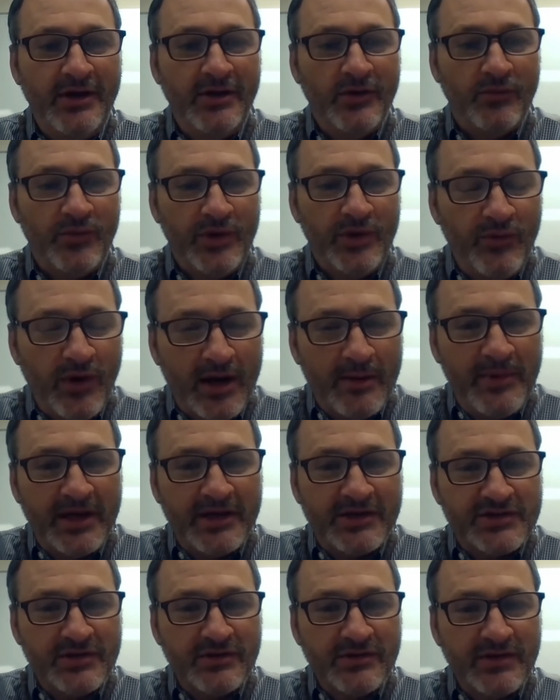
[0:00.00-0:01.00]
we want to
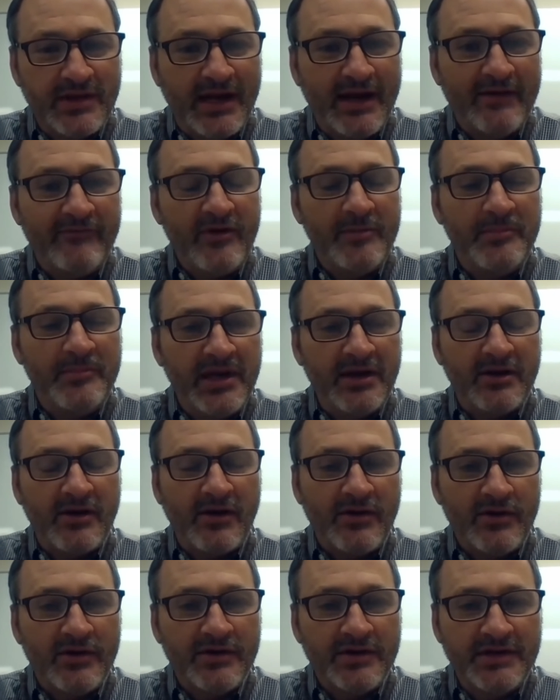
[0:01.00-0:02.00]
make sure that everybody in
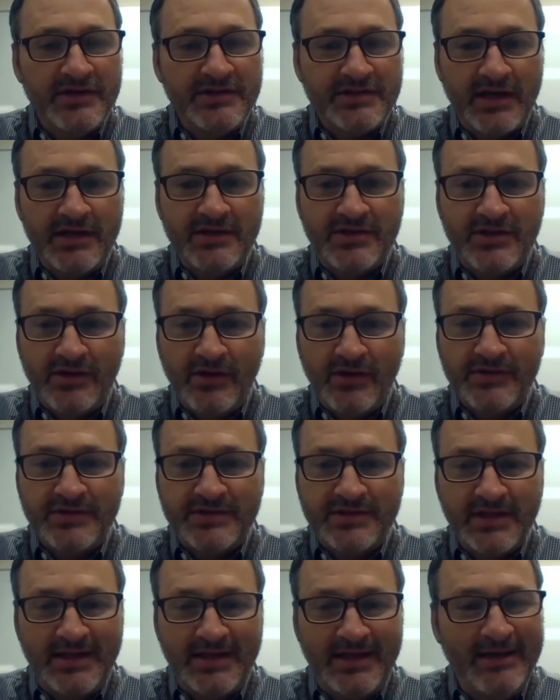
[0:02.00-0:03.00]
our organization knows
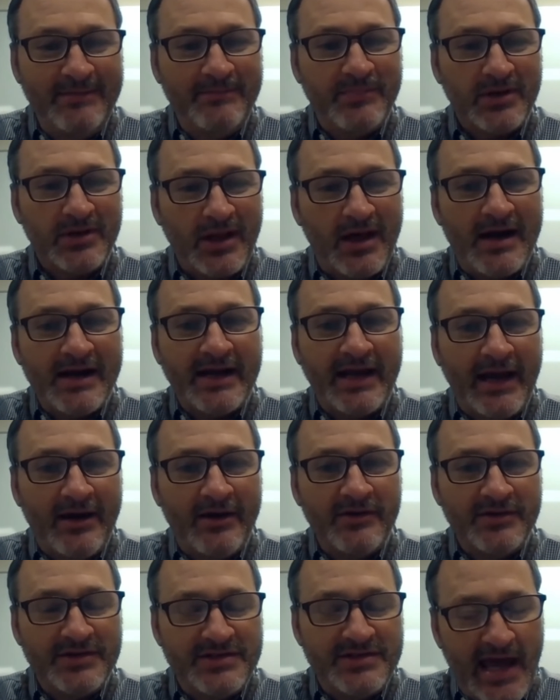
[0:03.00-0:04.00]
to keep
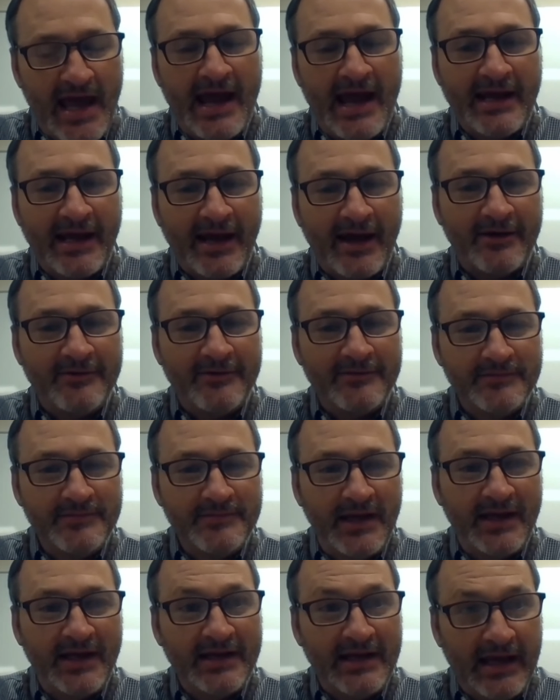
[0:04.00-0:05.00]
lockout and tag out,
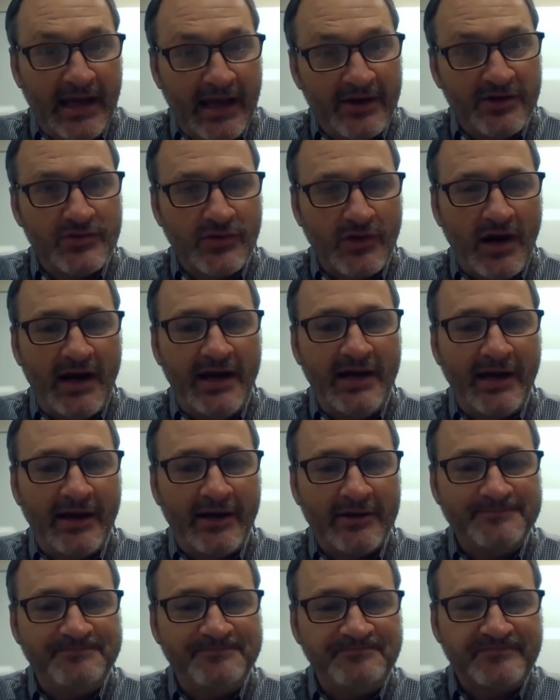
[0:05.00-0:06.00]
and again, try
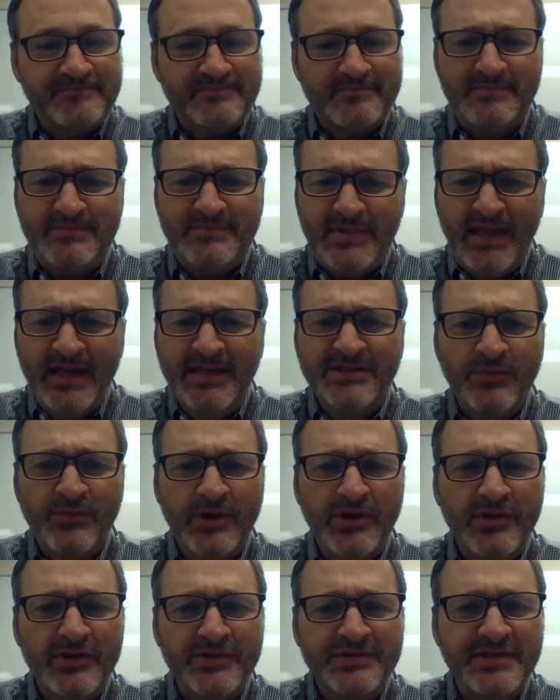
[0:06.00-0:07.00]
out is
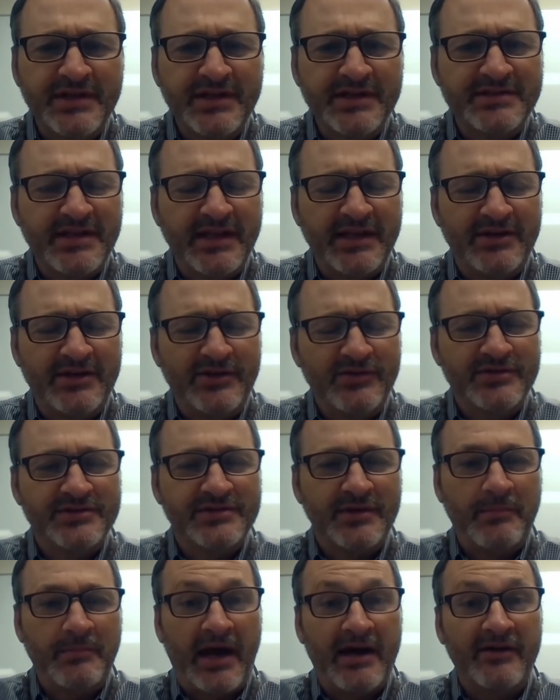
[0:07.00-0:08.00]
one of those things that they do as
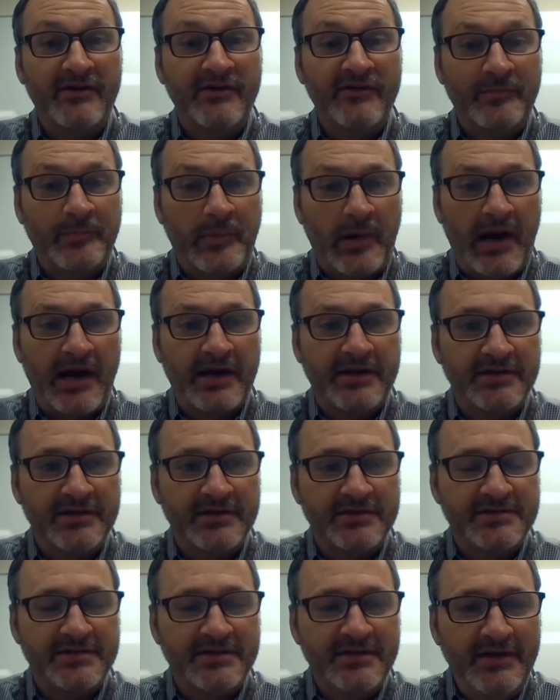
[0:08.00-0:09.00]
a matter of
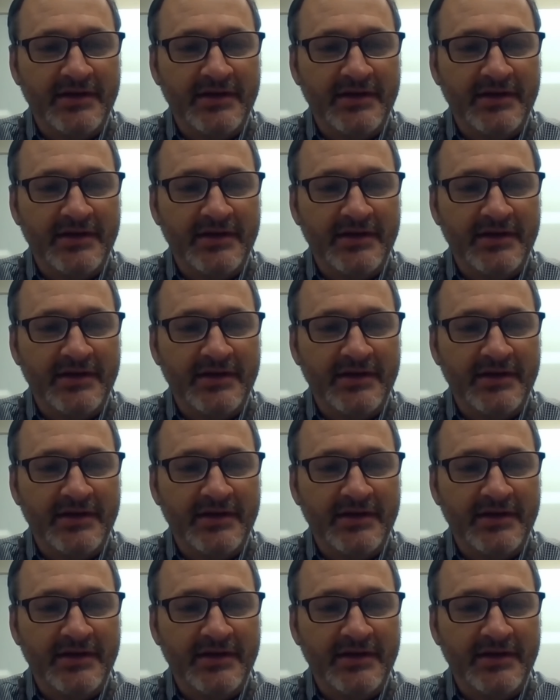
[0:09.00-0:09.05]
practice.